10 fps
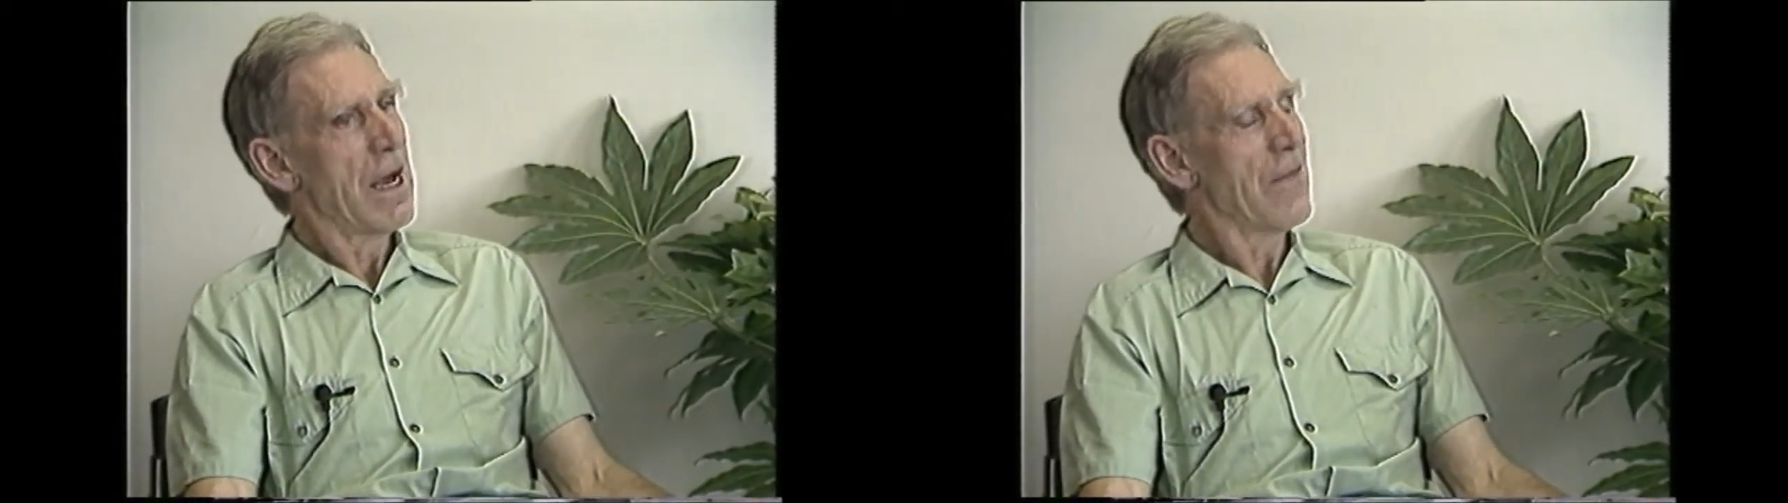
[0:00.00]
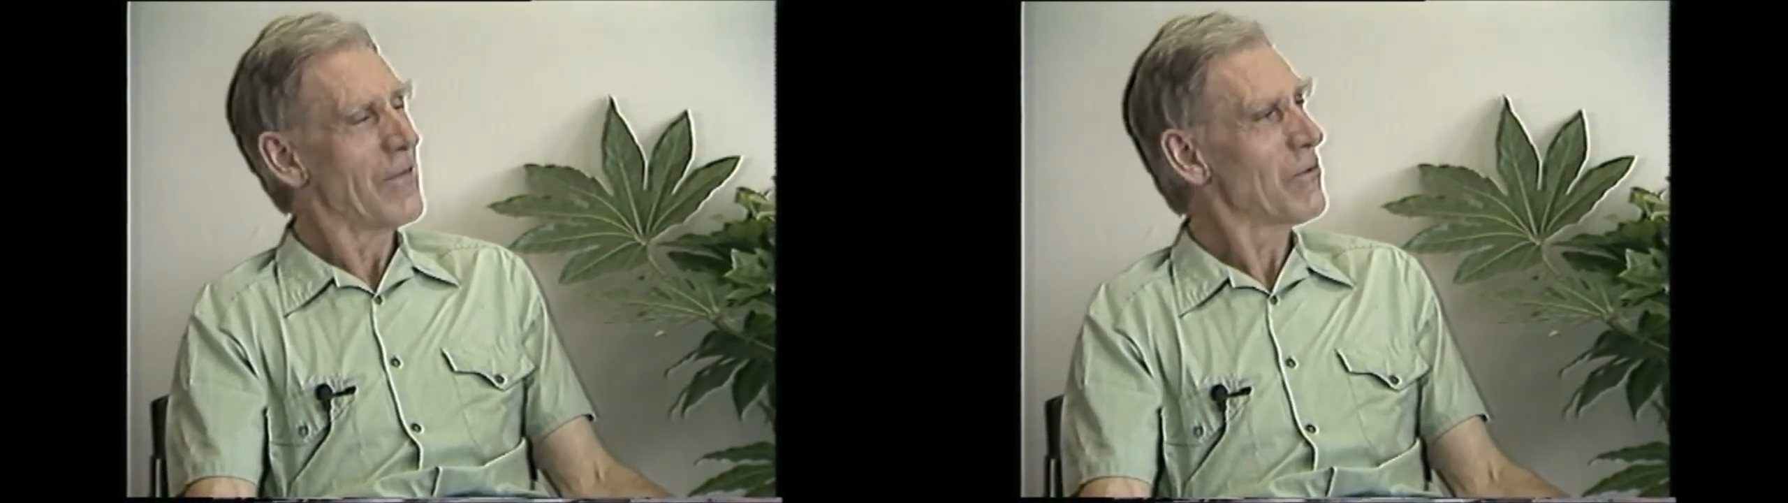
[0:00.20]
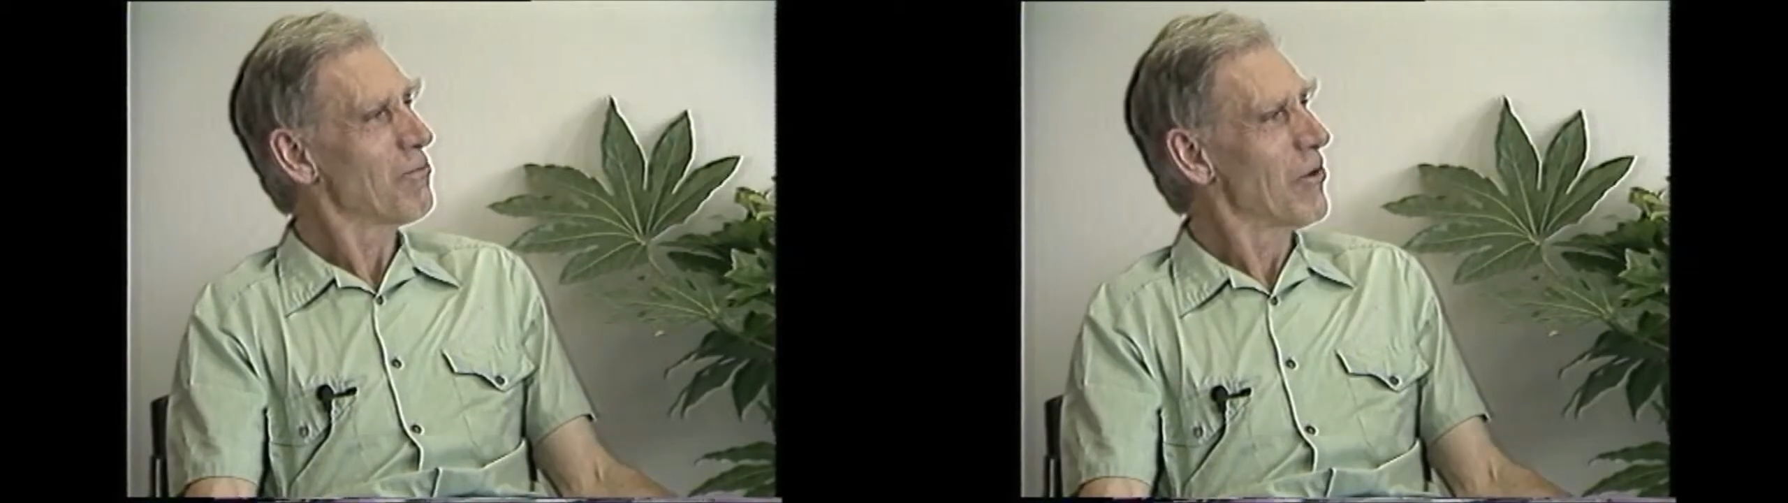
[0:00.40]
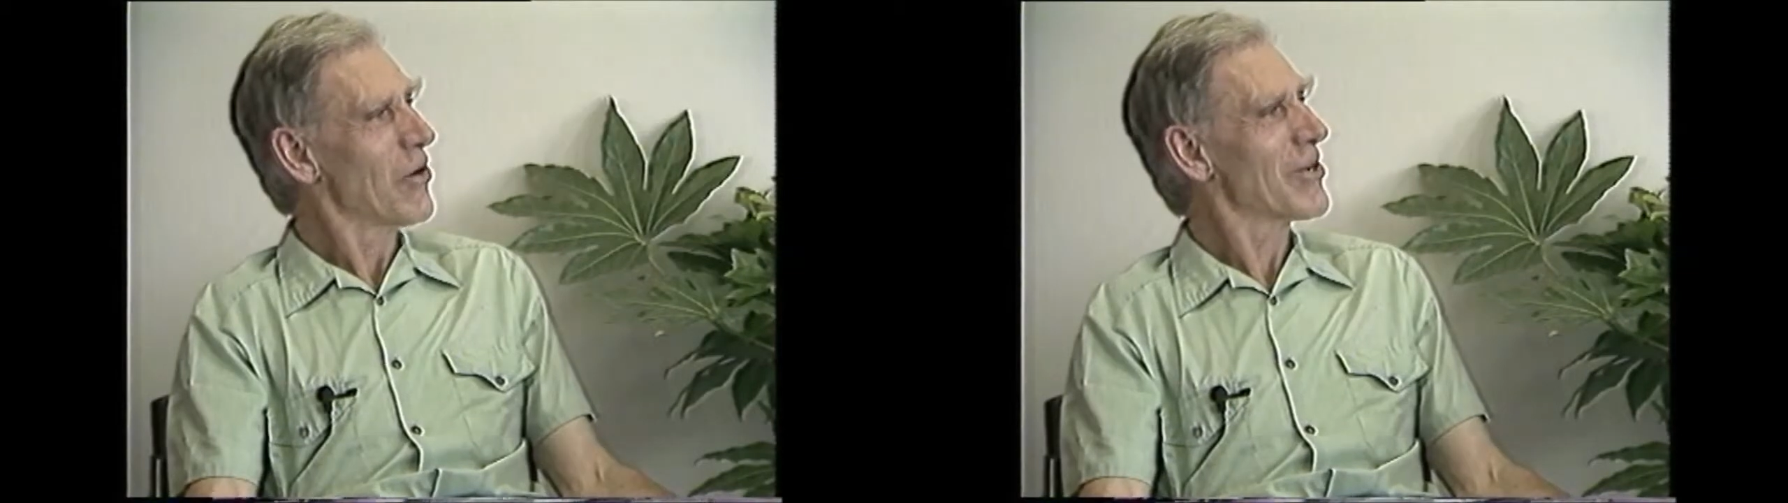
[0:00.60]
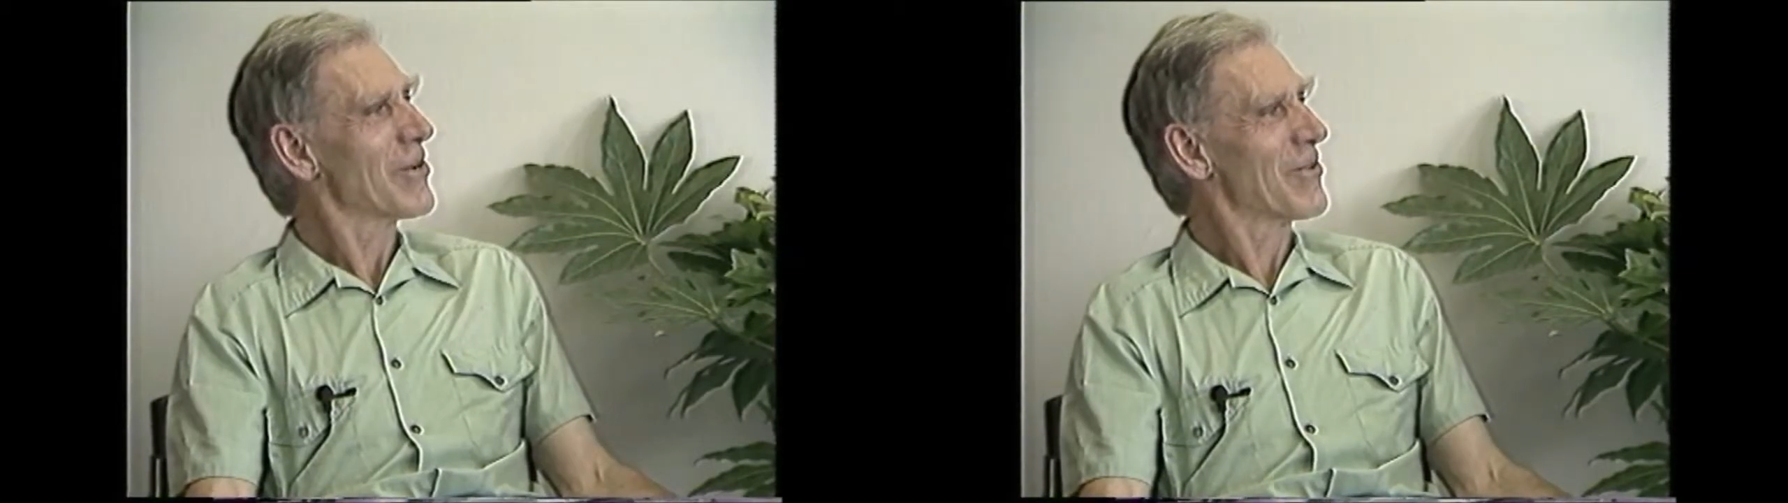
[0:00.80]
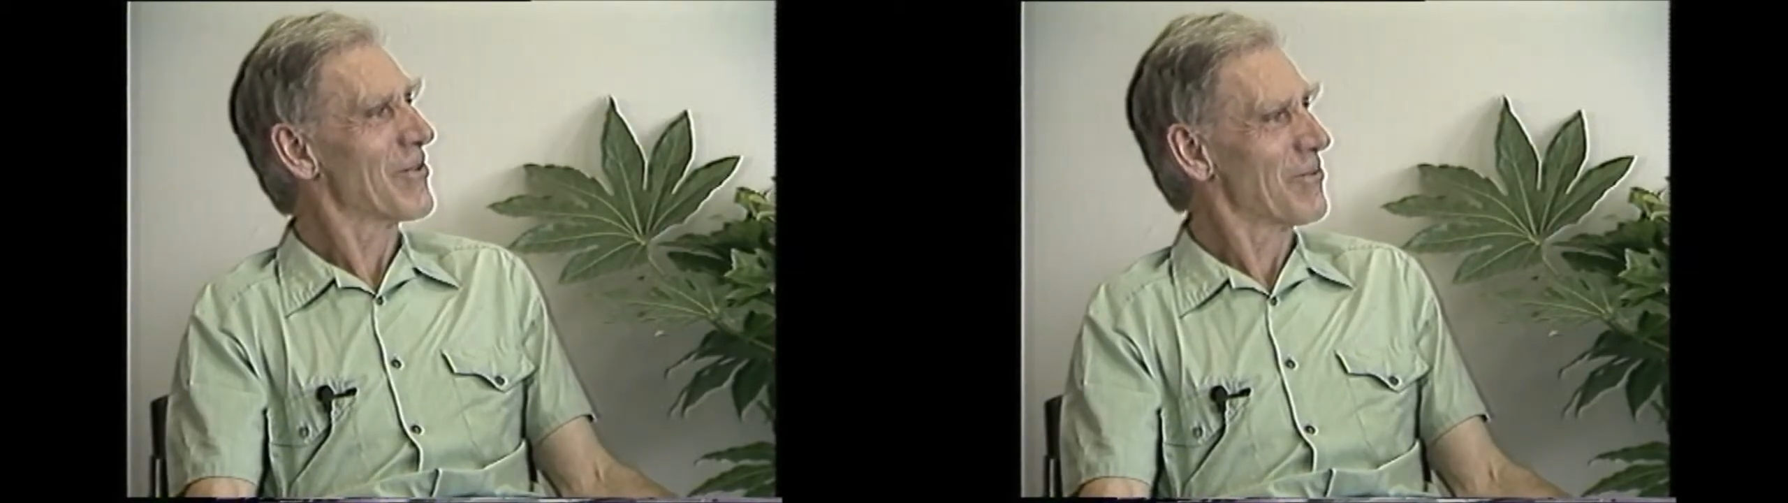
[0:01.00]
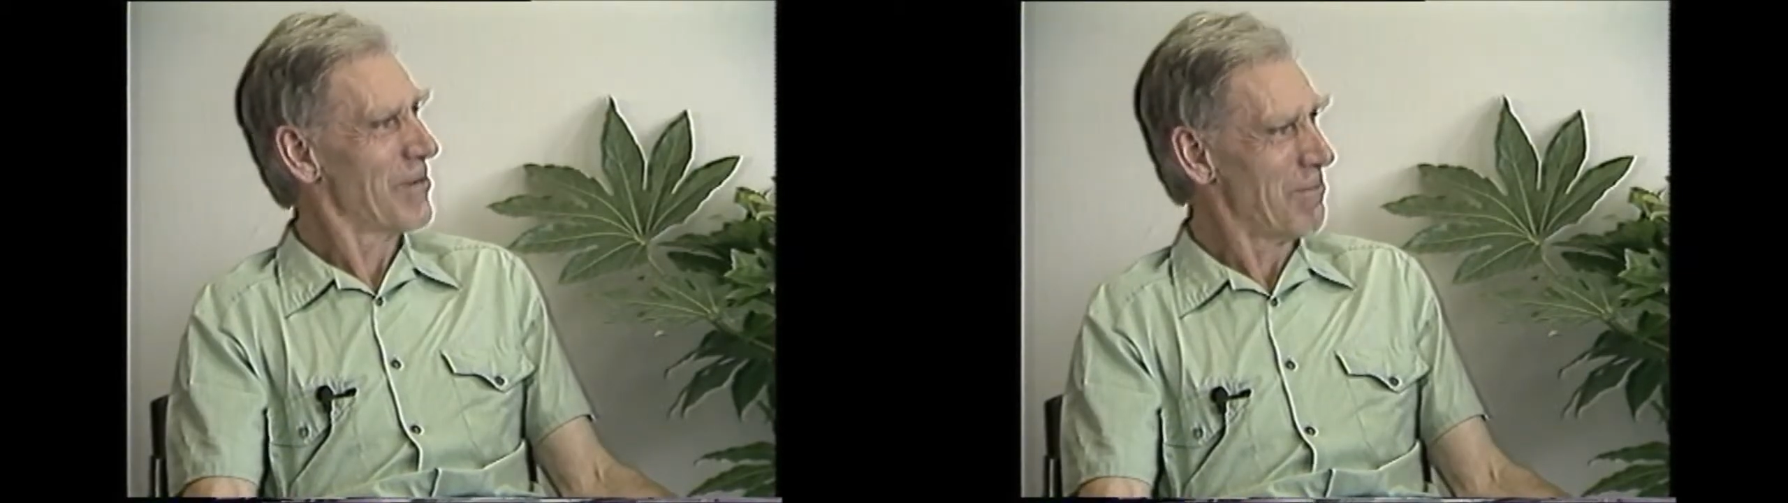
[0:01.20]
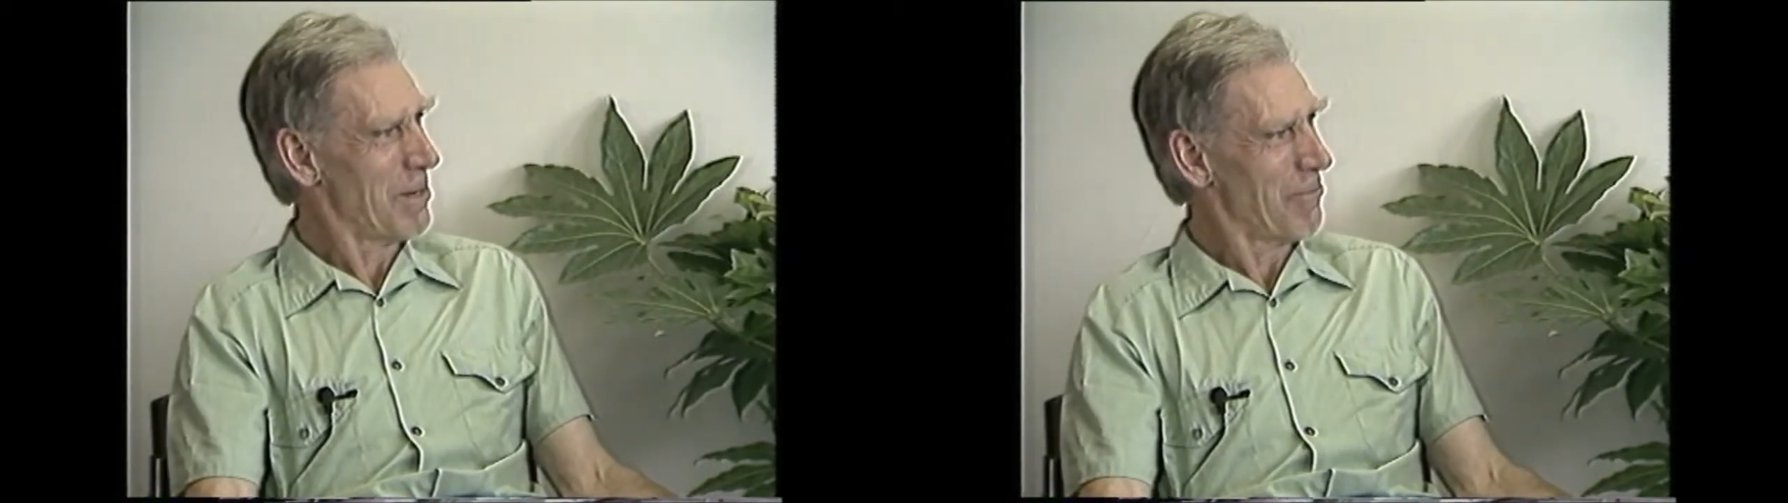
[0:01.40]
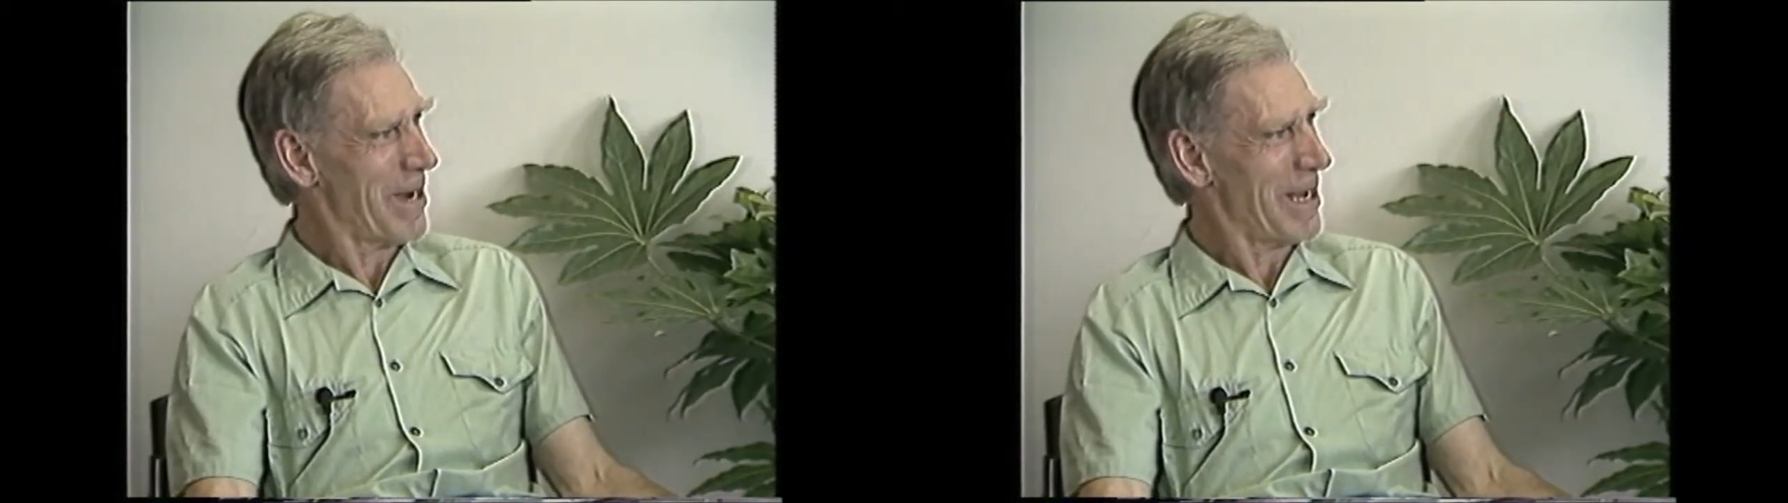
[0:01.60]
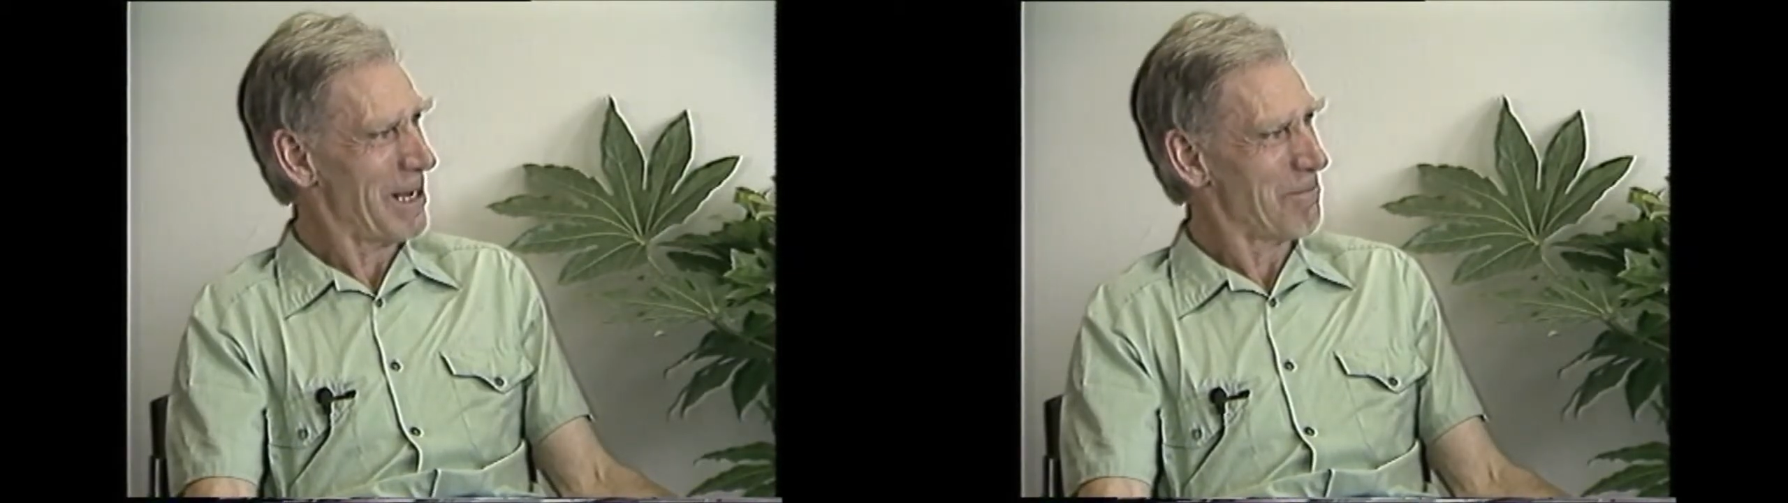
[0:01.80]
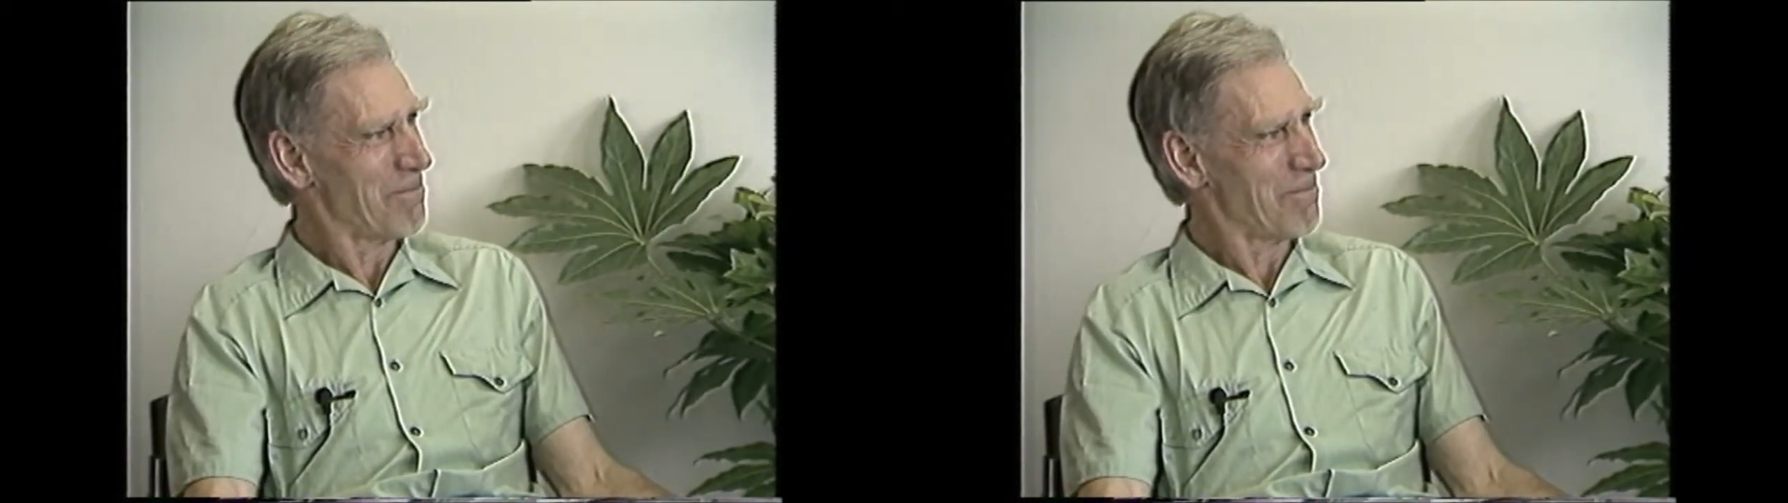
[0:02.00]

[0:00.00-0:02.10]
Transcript: And this worked extremely well.